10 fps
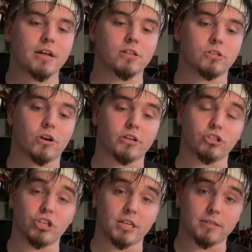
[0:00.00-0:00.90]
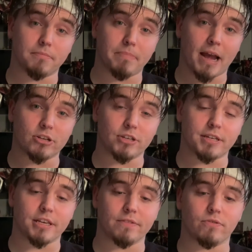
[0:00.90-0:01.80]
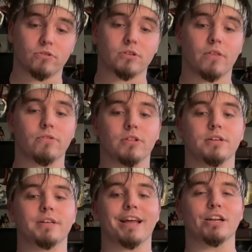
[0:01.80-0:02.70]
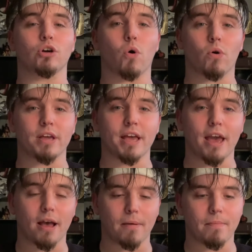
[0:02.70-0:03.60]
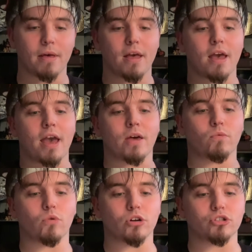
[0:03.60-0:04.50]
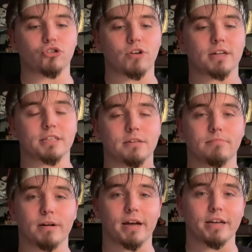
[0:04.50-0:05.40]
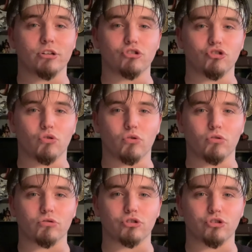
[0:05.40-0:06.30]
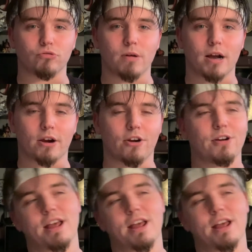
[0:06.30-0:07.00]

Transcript: It's starring Jason Patric, Kiefer Sutherland, and Corey Haim, and was directed by Joel Schumacher.